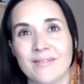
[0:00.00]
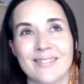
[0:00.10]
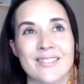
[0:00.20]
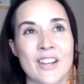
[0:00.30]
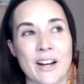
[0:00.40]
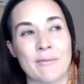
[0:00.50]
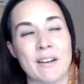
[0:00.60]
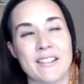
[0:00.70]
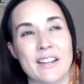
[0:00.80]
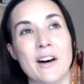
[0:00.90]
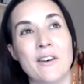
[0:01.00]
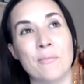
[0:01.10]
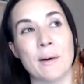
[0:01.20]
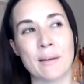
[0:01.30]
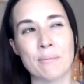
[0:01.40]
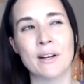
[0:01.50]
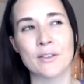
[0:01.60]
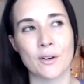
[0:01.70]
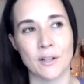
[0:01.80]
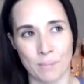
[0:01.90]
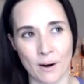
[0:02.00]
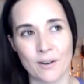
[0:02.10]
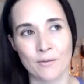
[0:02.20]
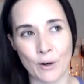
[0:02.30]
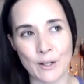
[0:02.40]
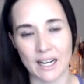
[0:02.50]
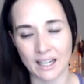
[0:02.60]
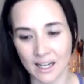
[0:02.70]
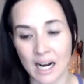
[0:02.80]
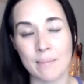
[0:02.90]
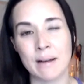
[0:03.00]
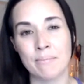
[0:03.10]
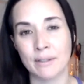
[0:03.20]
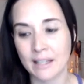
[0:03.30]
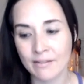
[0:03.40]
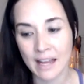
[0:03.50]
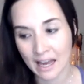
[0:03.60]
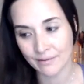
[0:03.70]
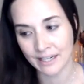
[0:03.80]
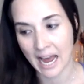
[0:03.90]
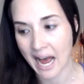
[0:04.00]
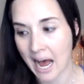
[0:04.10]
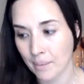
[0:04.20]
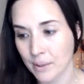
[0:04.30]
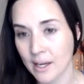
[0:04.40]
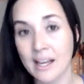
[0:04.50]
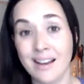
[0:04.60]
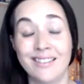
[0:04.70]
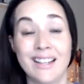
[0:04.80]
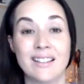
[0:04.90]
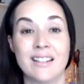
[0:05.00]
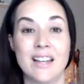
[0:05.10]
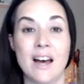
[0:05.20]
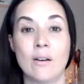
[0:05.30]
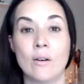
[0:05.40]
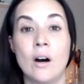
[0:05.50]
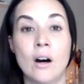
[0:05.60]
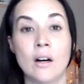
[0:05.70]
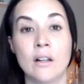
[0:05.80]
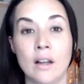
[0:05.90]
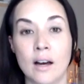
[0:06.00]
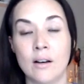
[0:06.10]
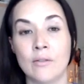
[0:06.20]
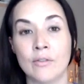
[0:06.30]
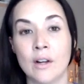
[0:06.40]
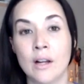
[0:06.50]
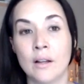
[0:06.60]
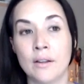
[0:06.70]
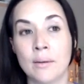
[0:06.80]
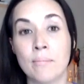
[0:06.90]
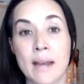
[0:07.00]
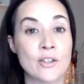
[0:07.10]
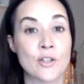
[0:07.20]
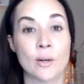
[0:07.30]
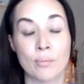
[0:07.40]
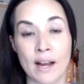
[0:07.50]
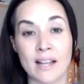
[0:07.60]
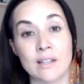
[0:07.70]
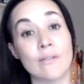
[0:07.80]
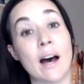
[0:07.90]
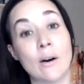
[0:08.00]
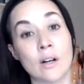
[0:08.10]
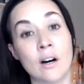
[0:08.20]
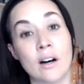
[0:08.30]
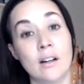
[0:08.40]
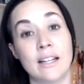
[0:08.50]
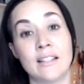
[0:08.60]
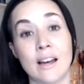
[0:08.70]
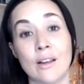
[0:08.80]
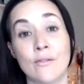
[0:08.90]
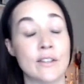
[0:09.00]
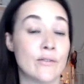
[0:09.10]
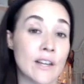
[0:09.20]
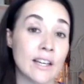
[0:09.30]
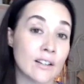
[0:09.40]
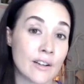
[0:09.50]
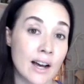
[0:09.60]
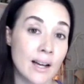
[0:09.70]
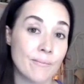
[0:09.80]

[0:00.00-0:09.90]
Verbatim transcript: check myself, but I'm pretty sure it's barnivore.com. I believe they have an app and they list out all of the major brands of alcohol and tell you if it's vegan or not.